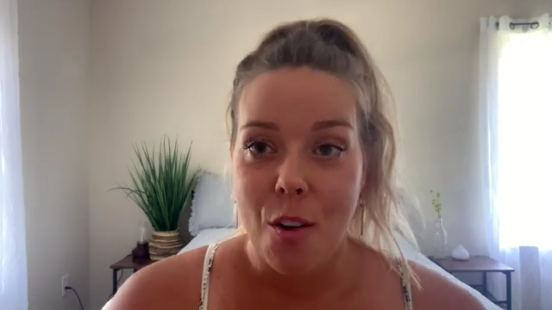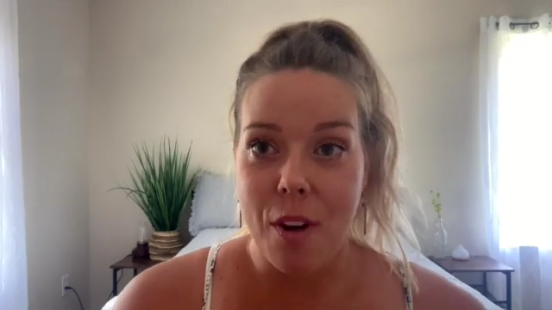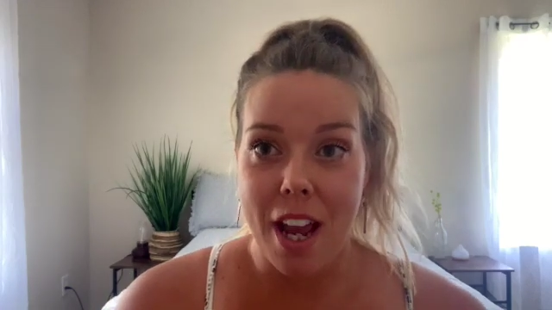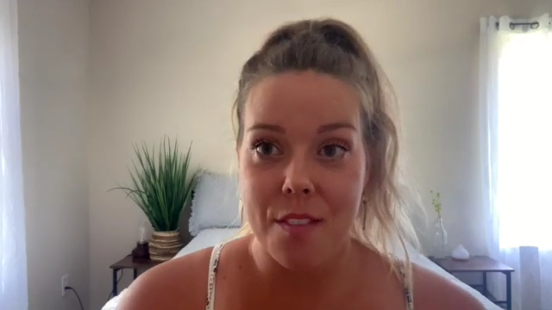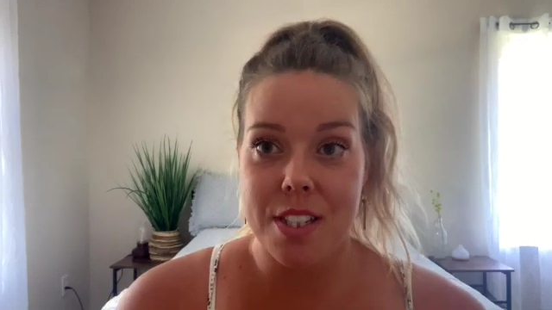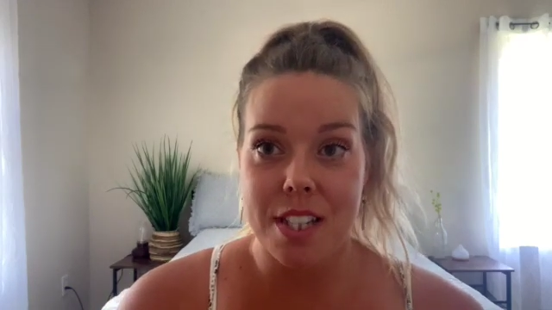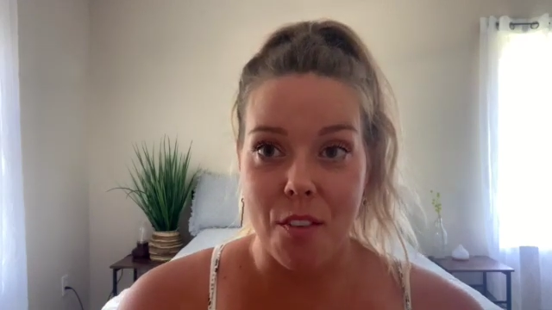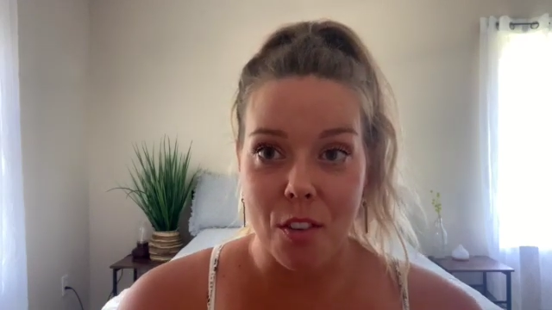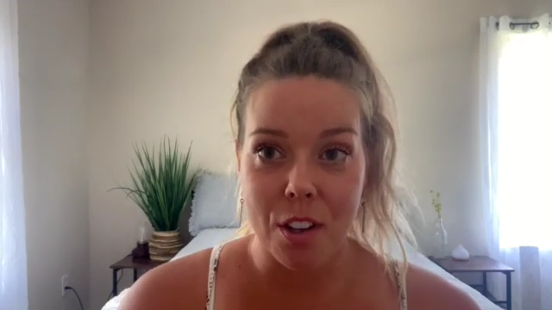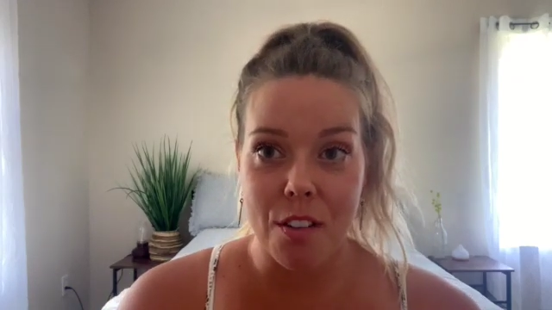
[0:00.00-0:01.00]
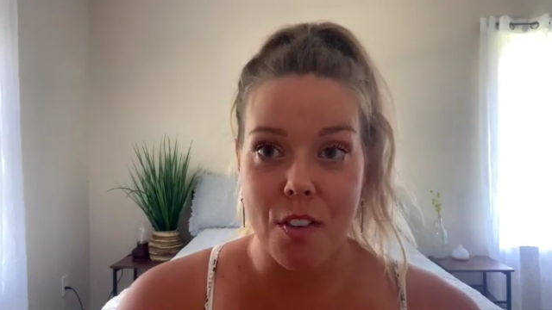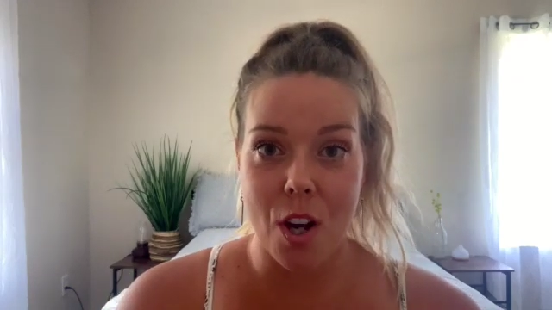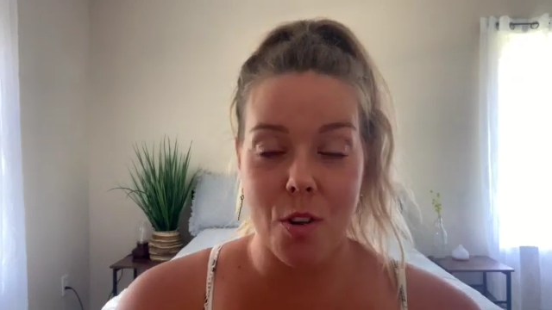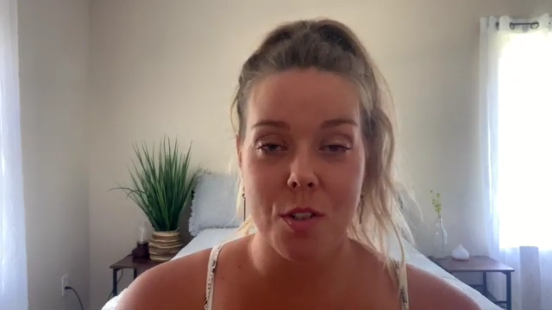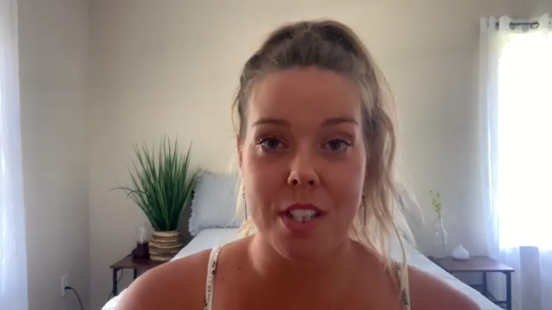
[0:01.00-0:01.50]
We have several of
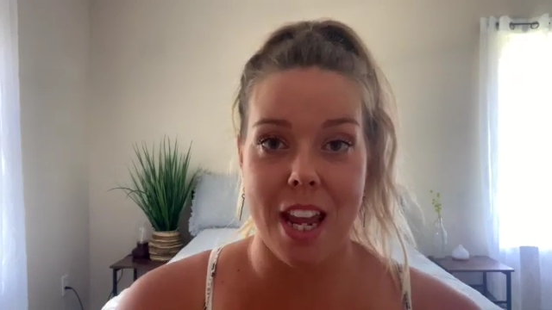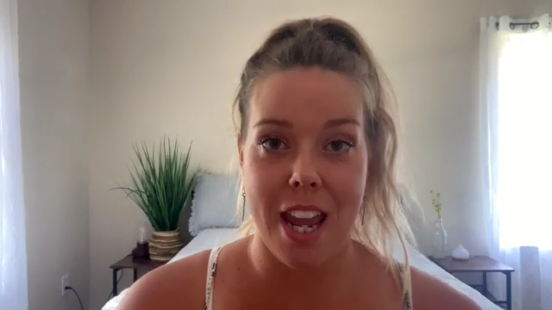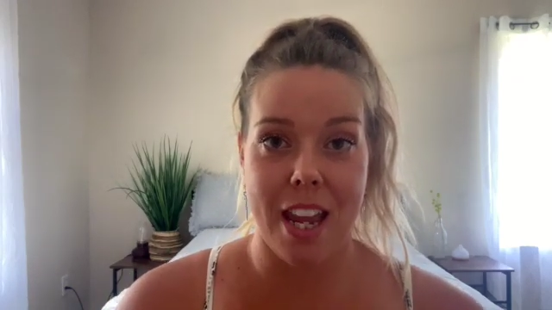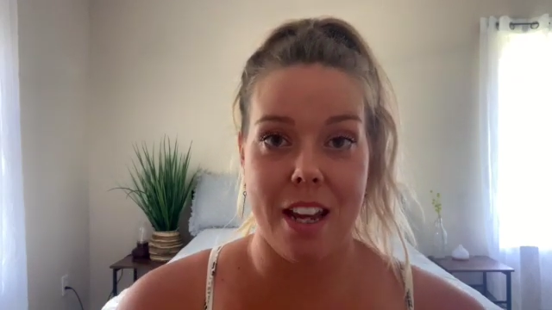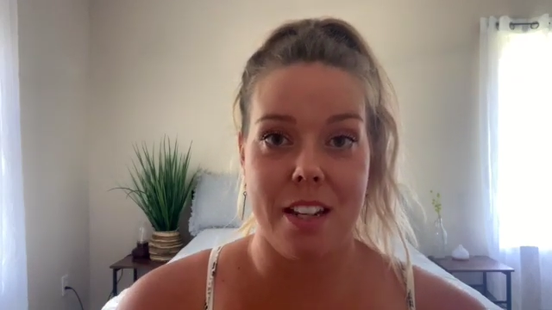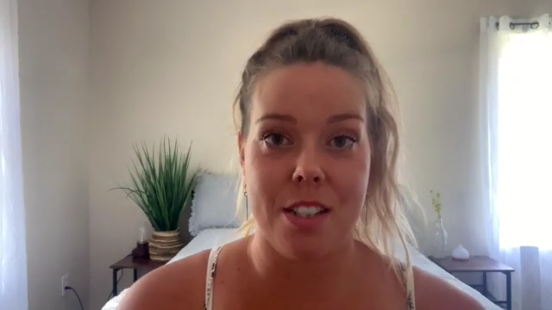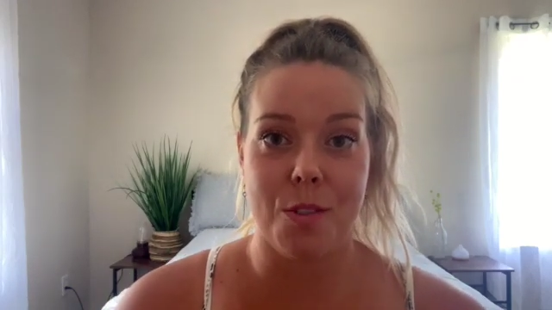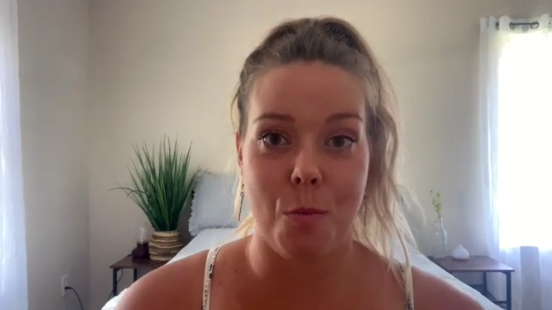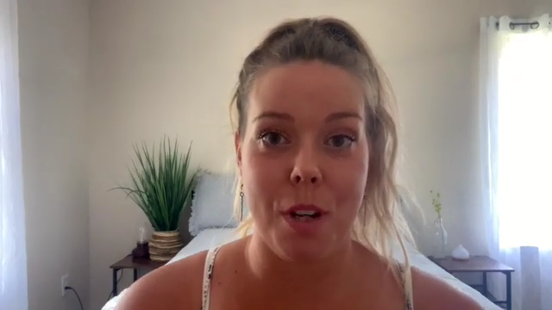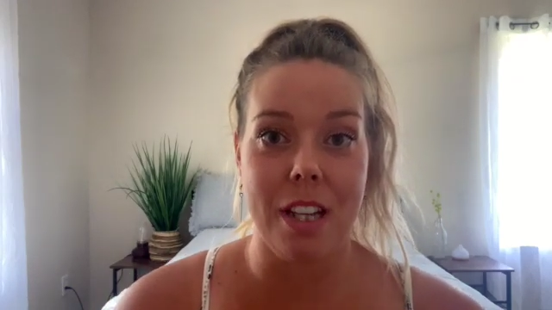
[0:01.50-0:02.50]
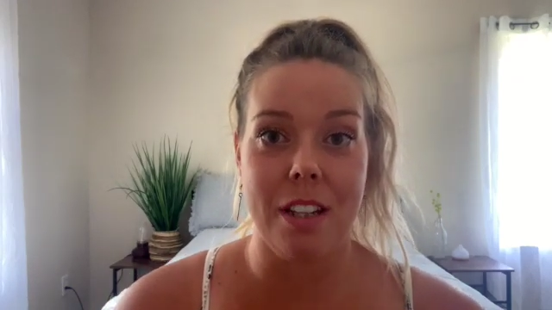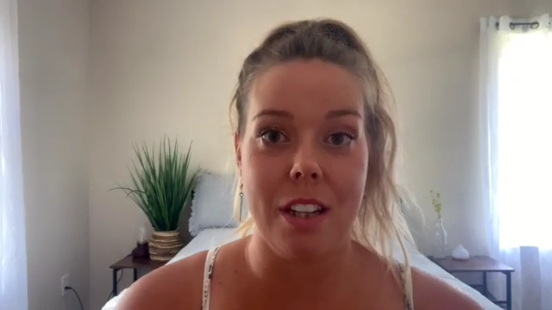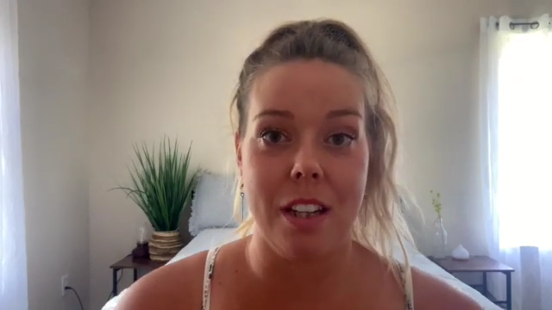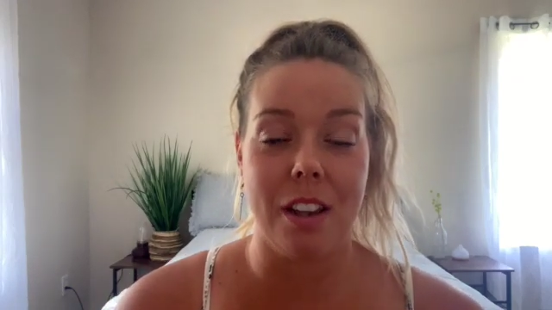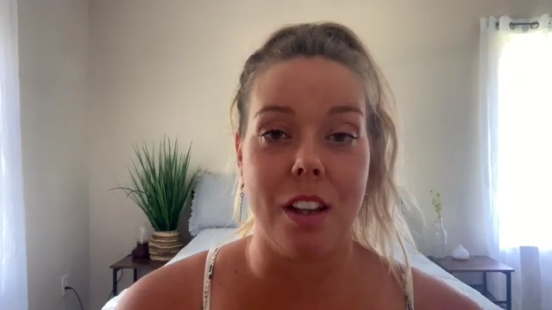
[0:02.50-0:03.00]
those and
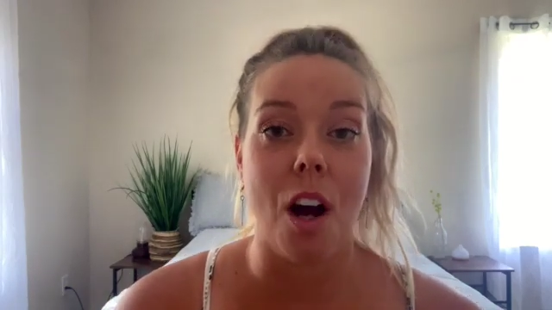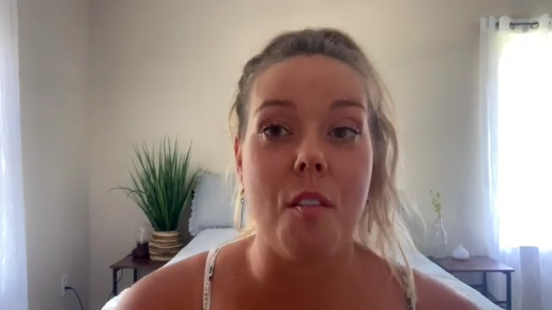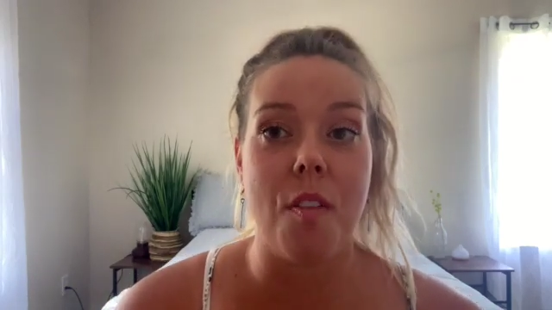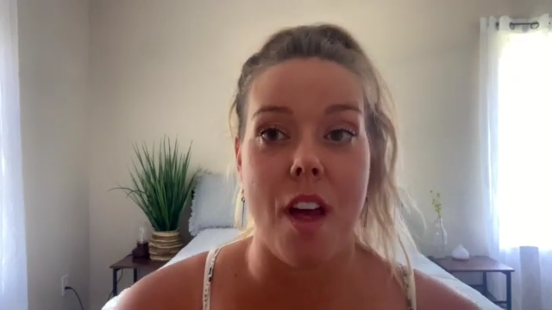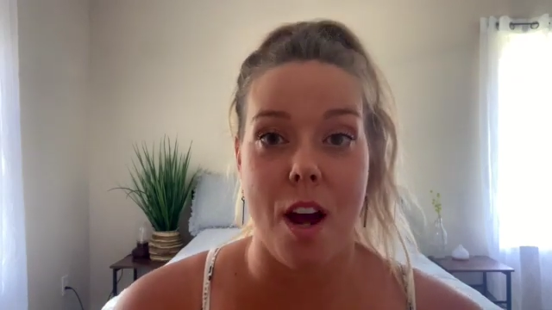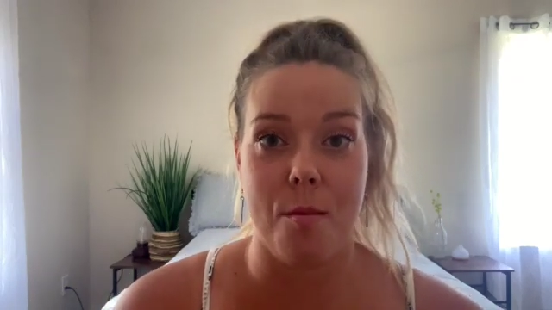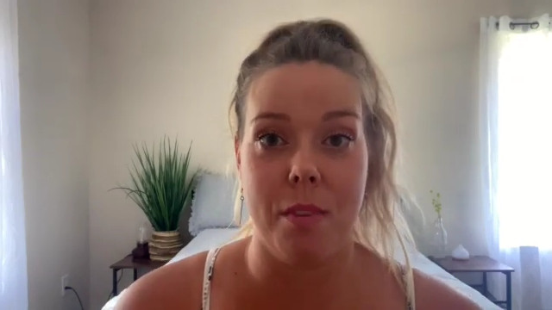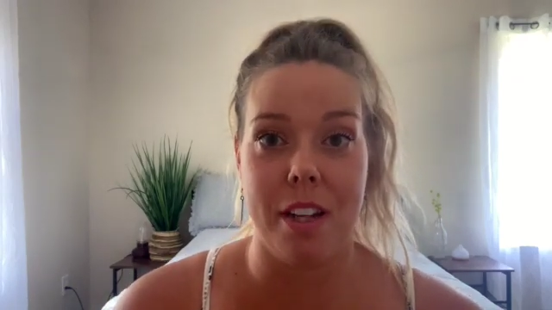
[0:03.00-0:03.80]
we love them.